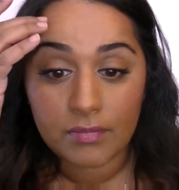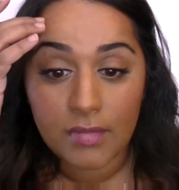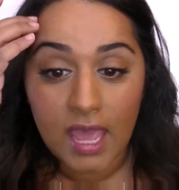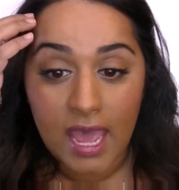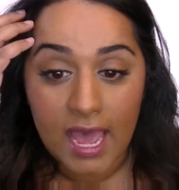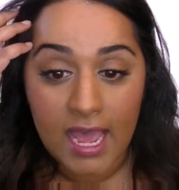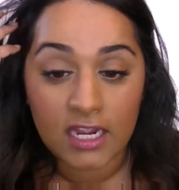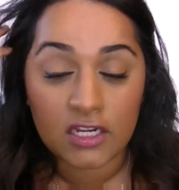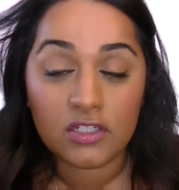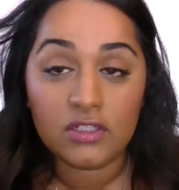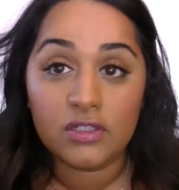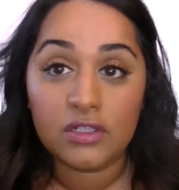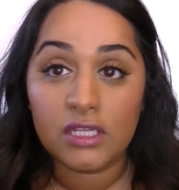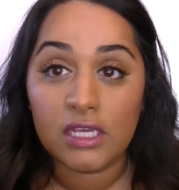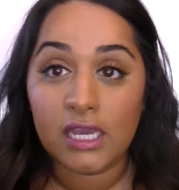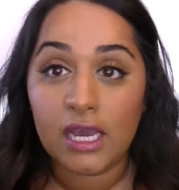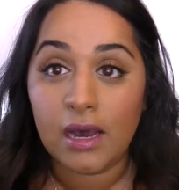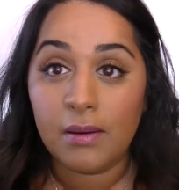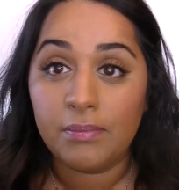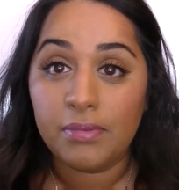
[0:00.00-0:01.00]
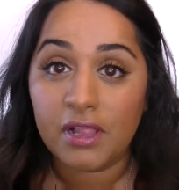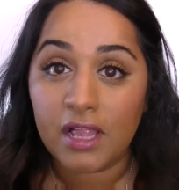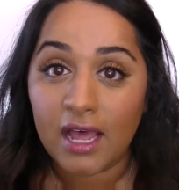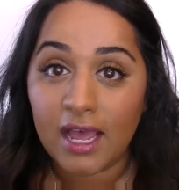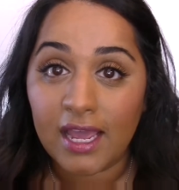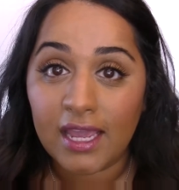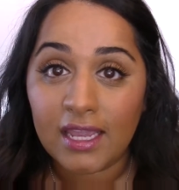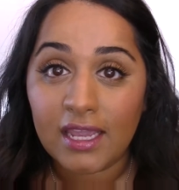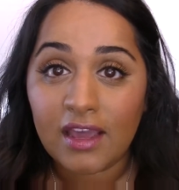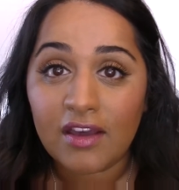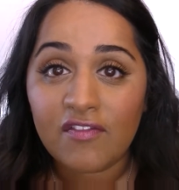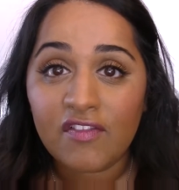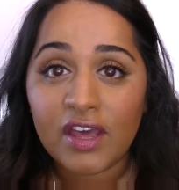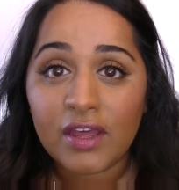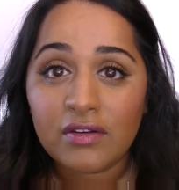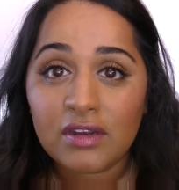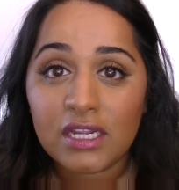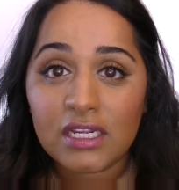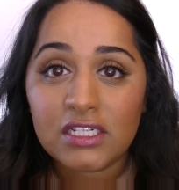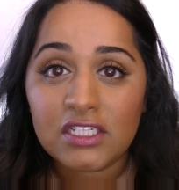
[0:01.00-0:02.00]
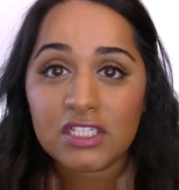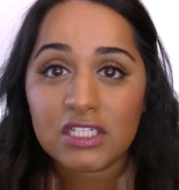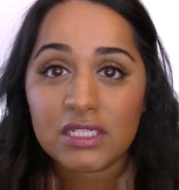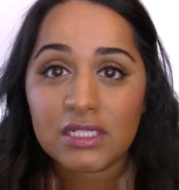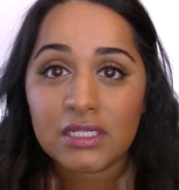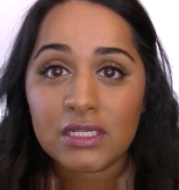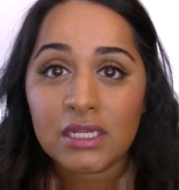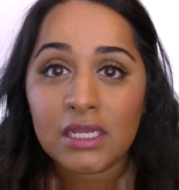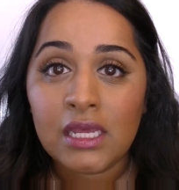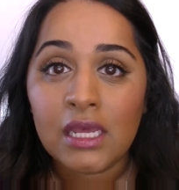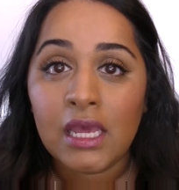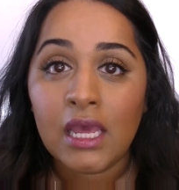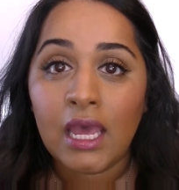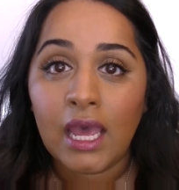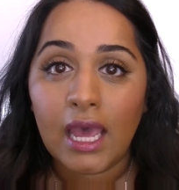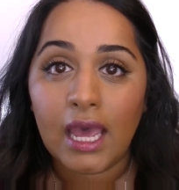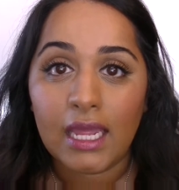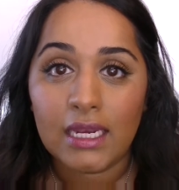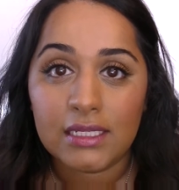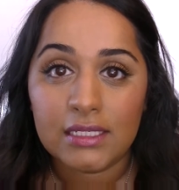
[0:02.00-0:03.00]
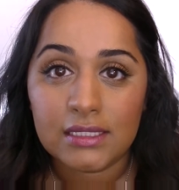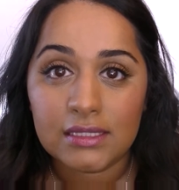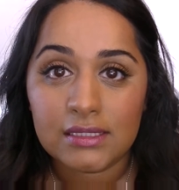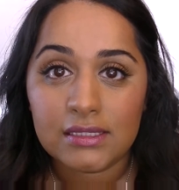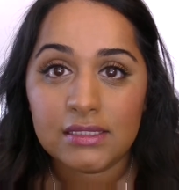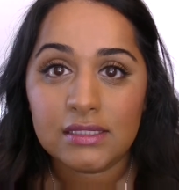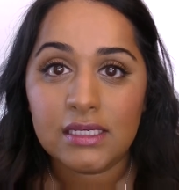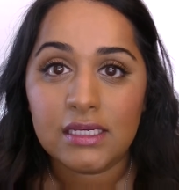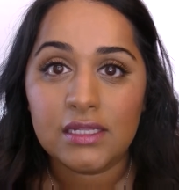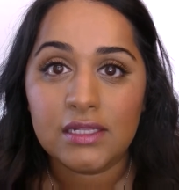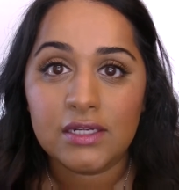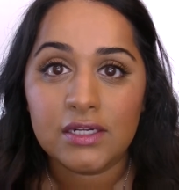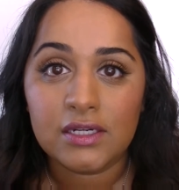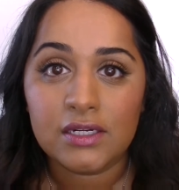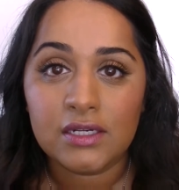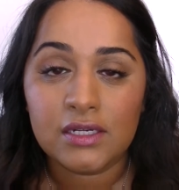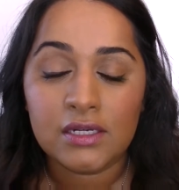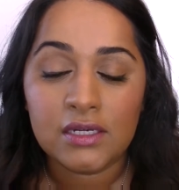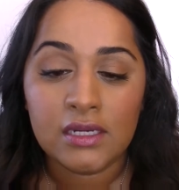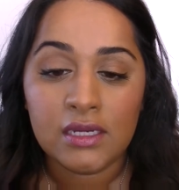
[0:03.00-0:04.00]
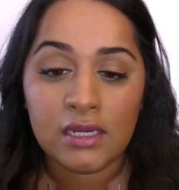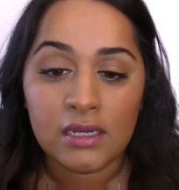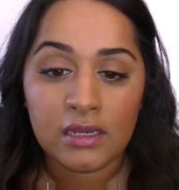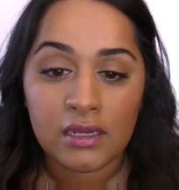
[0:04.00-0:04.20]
actually applying a foundation and concealer